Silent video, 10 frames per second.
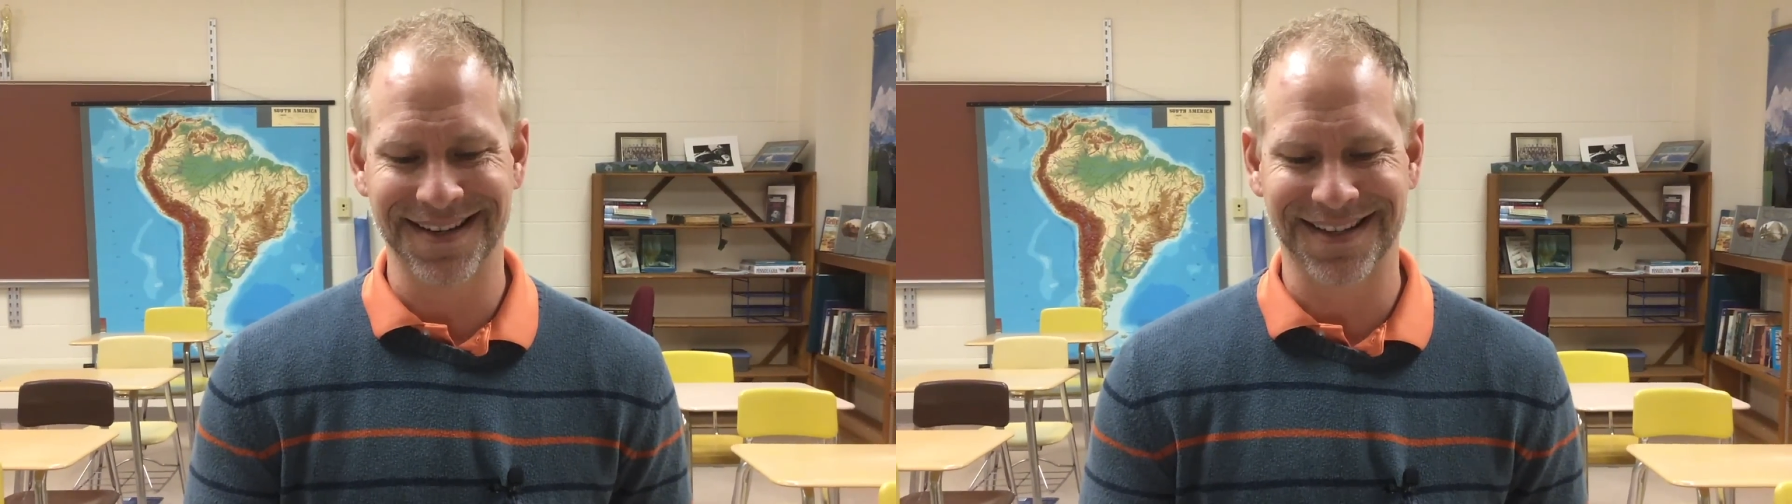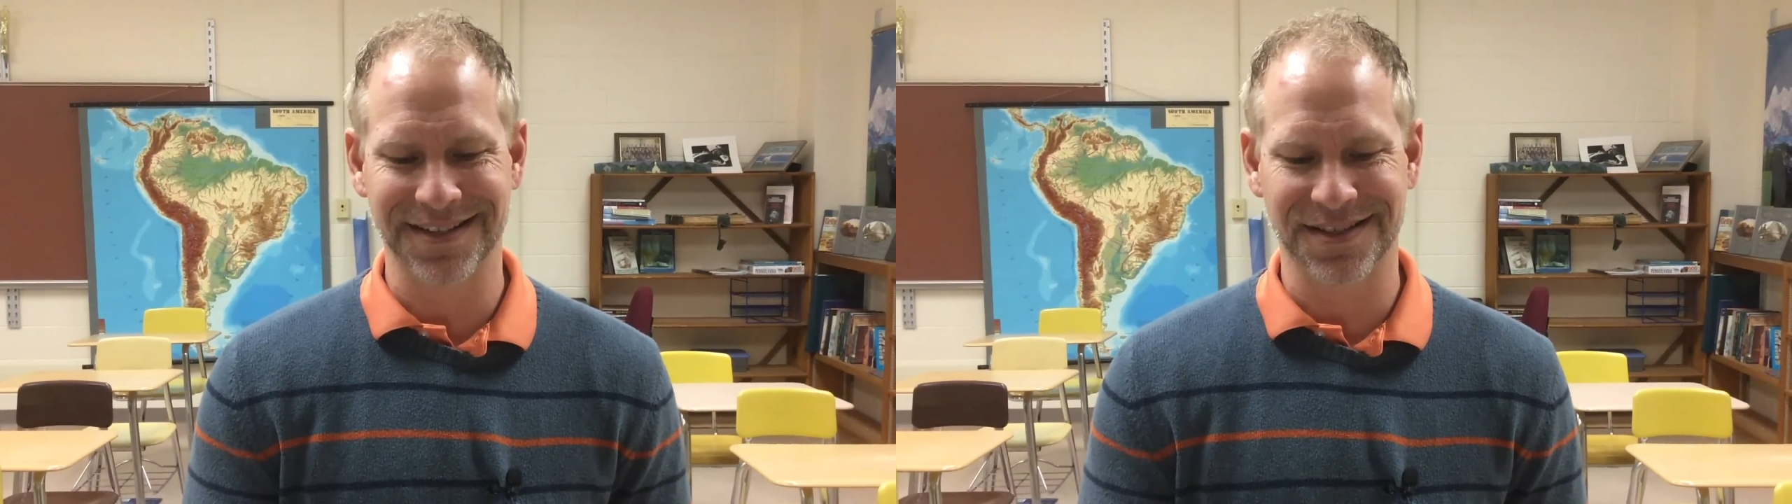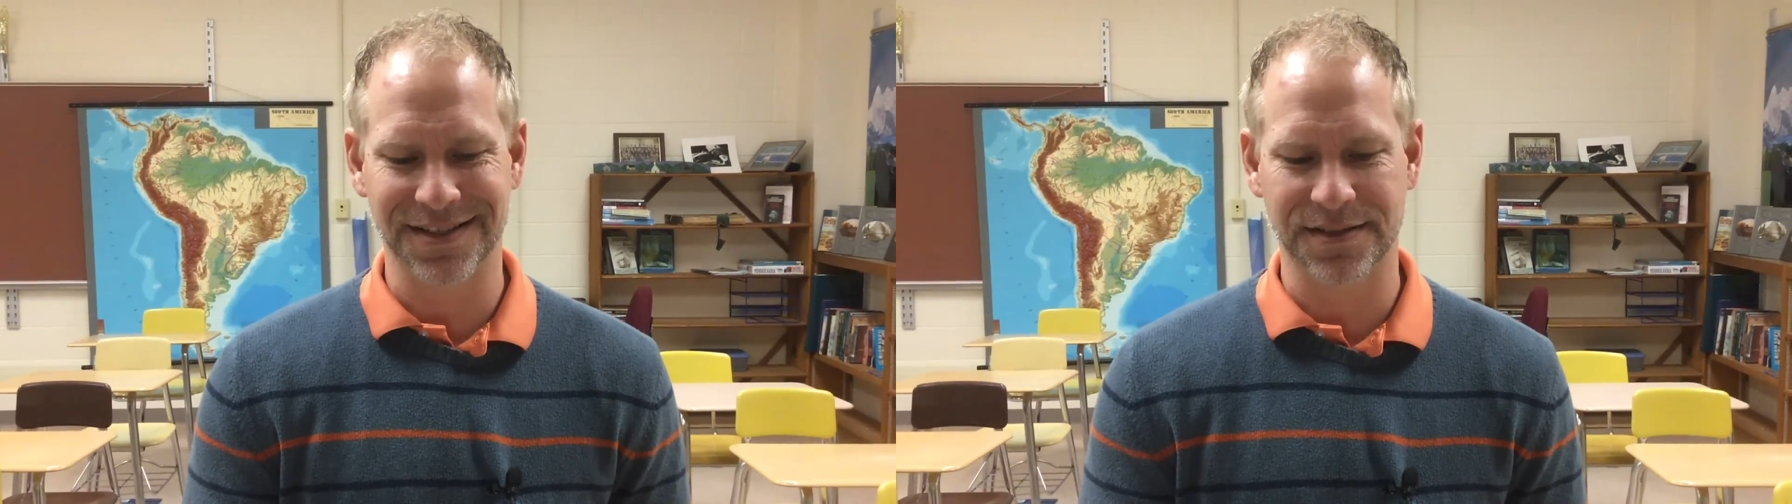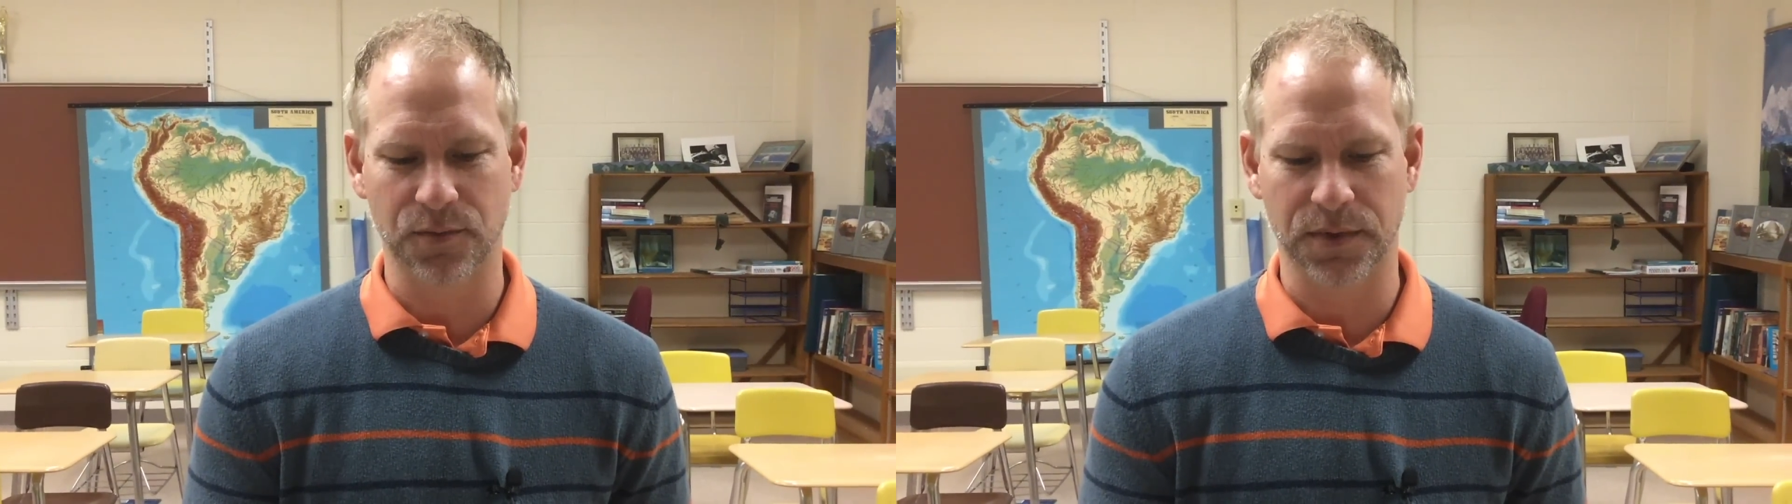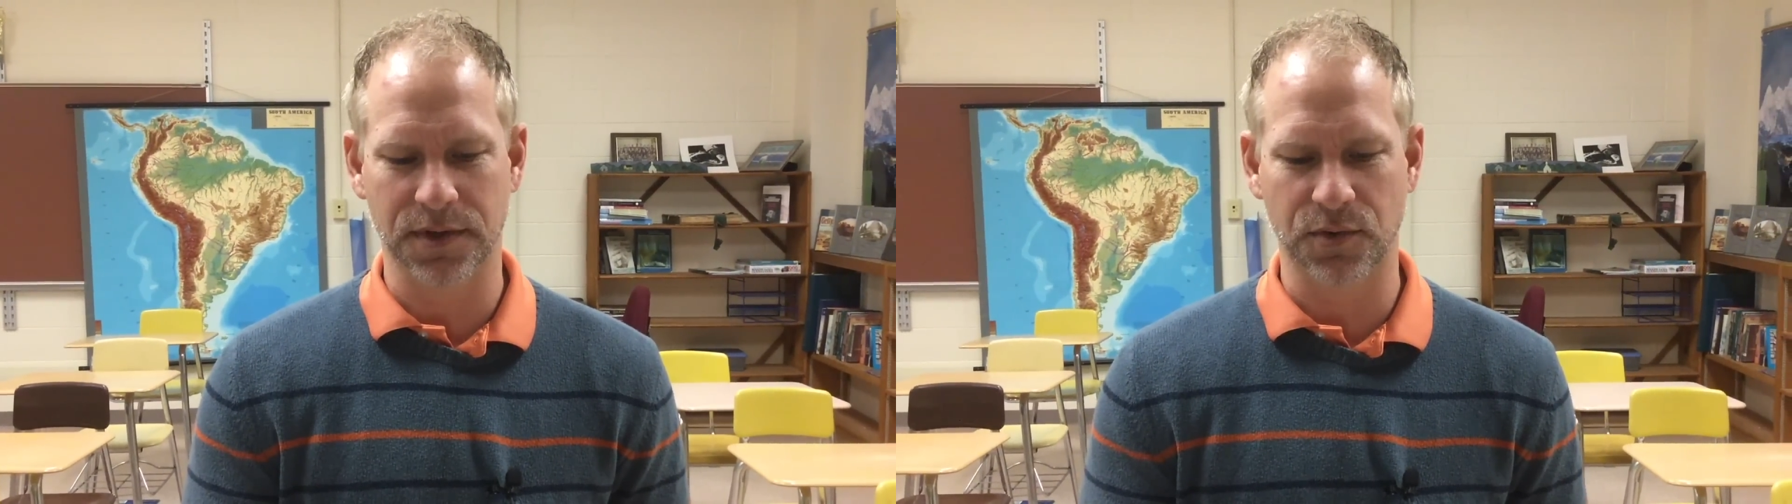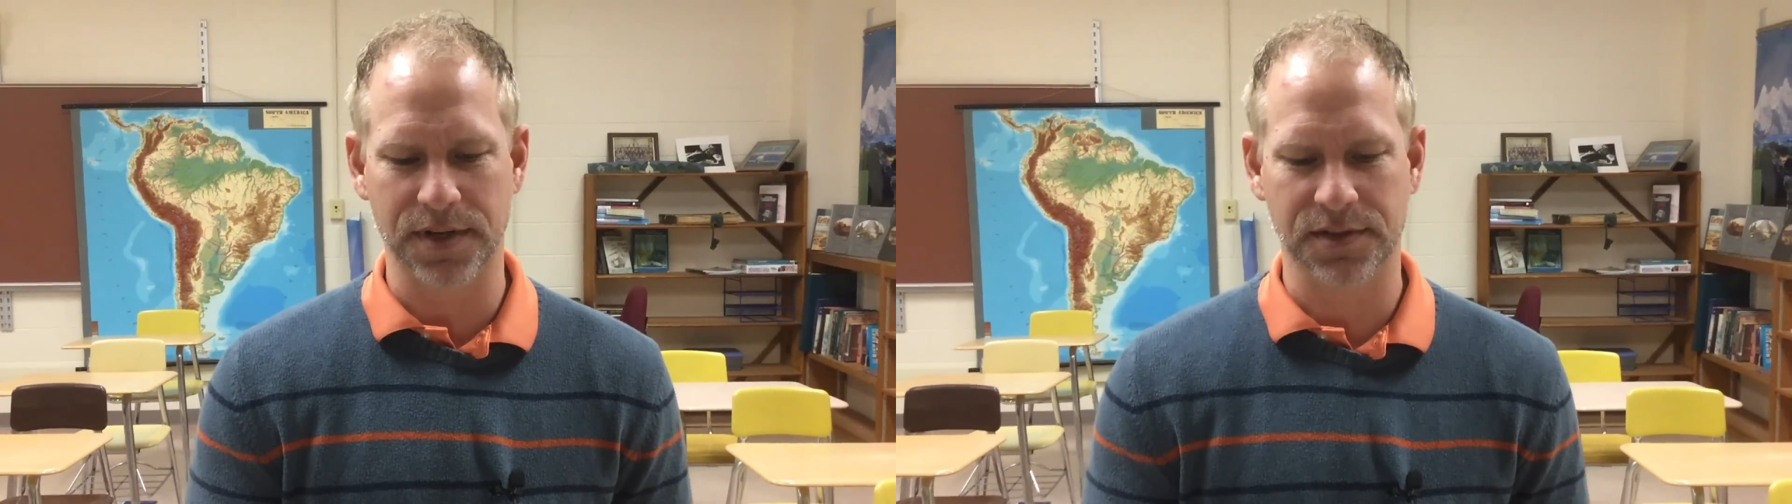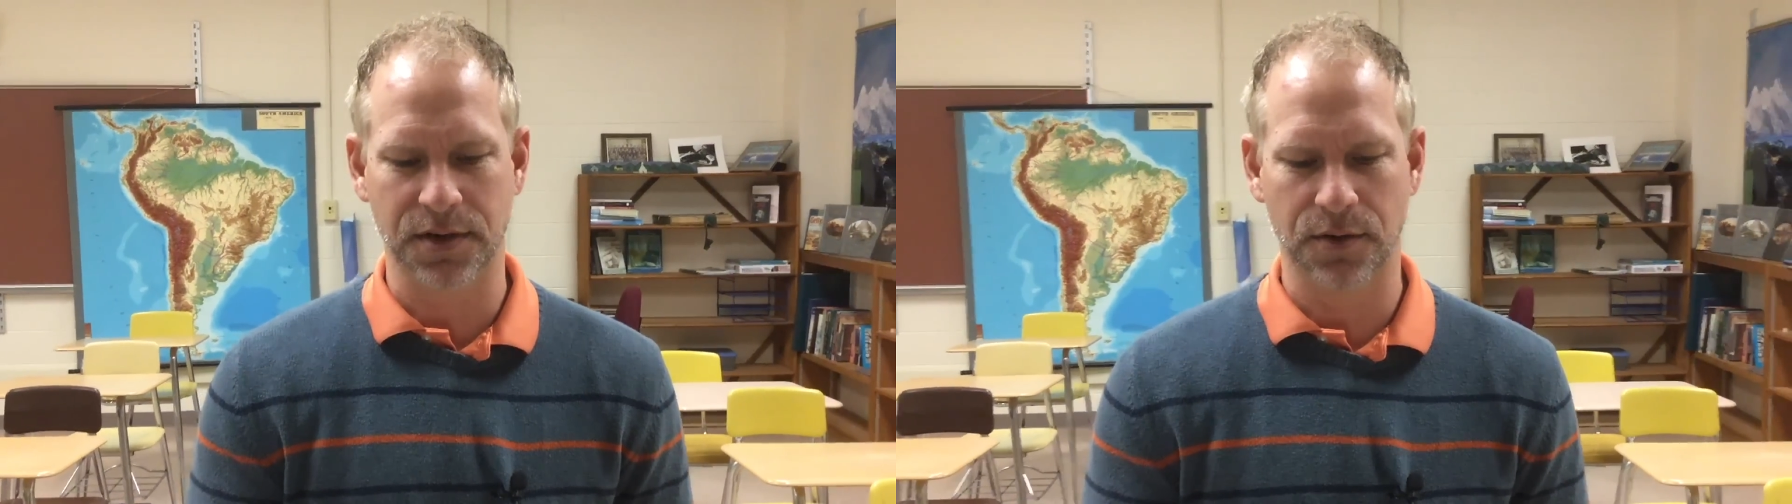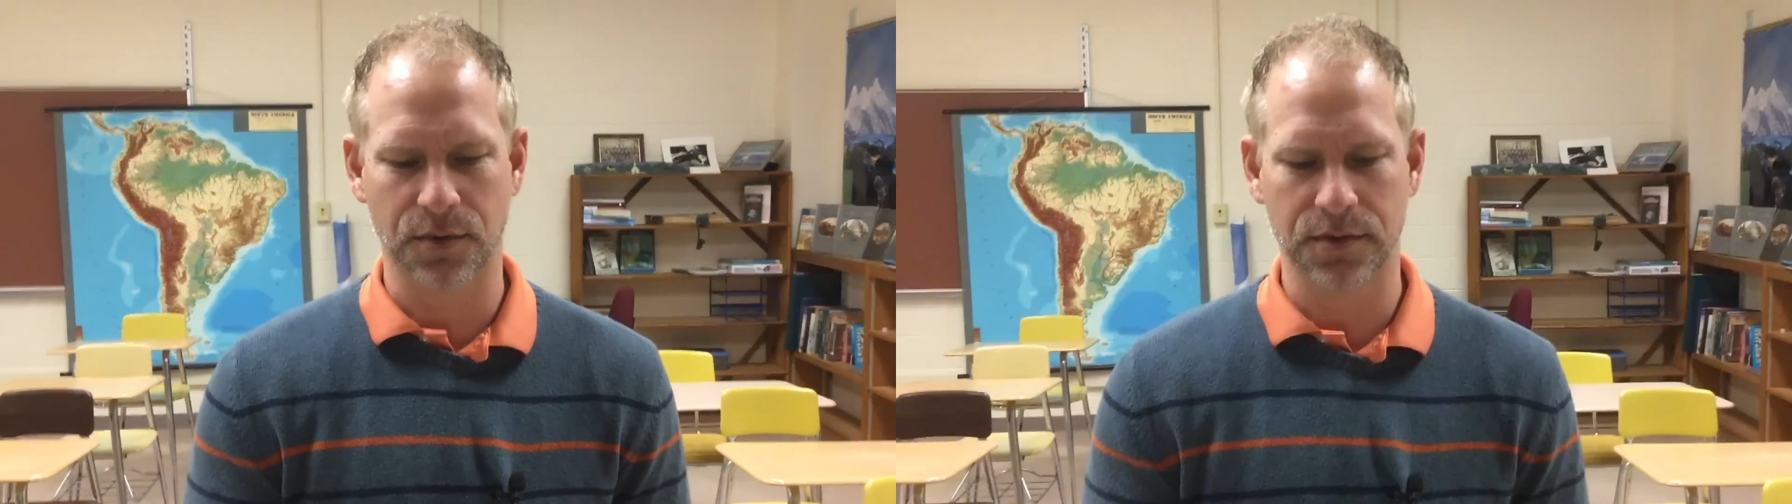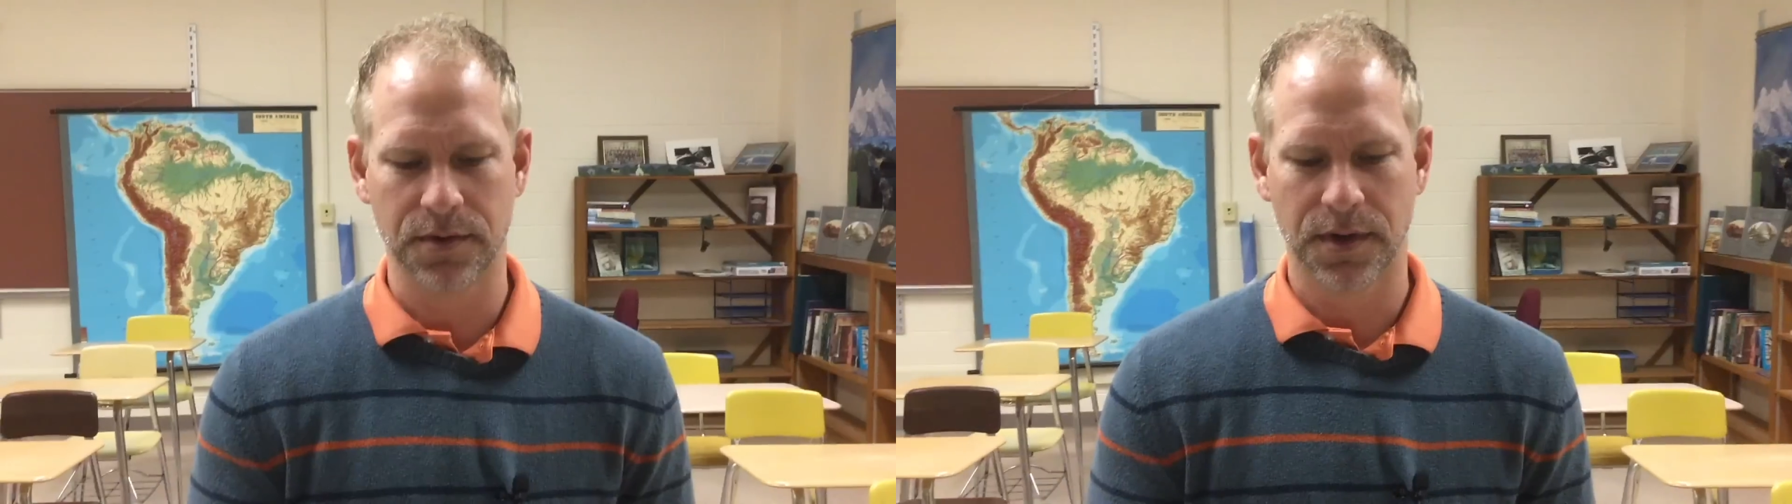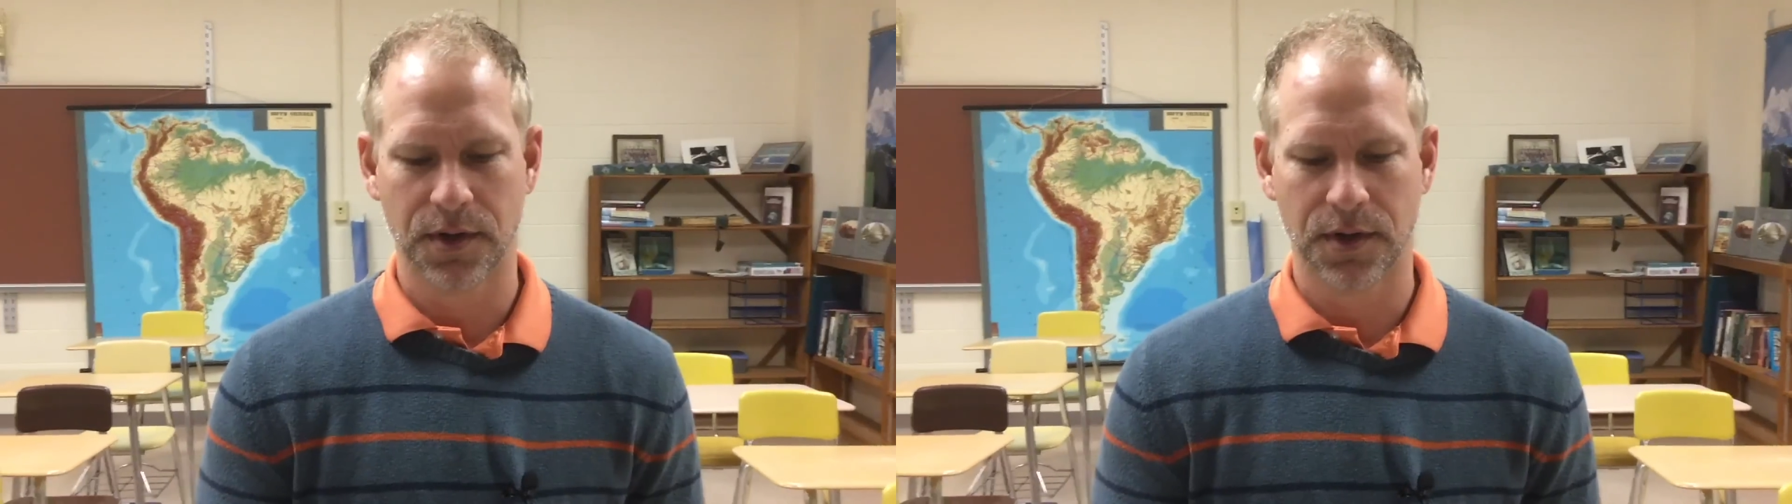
inconsistent with the dress code,